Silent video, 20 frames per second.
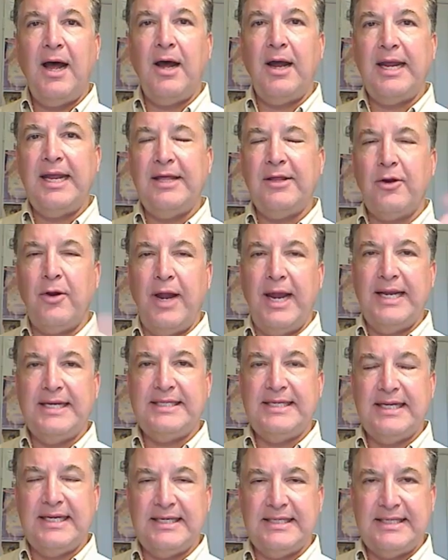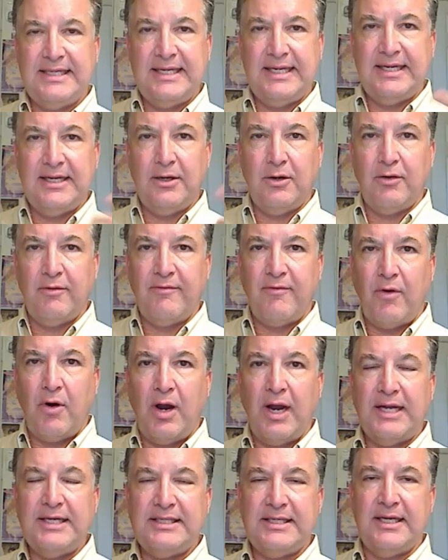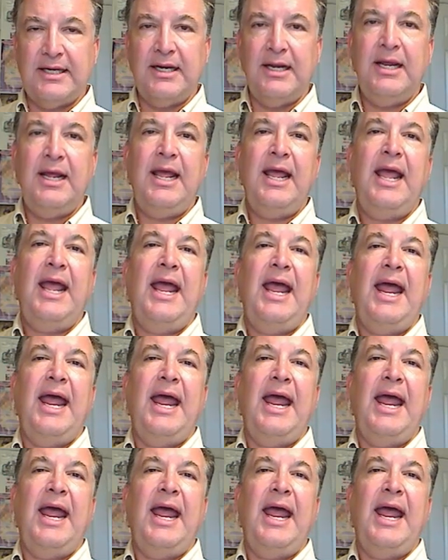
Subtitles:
either AT&T or Verizon,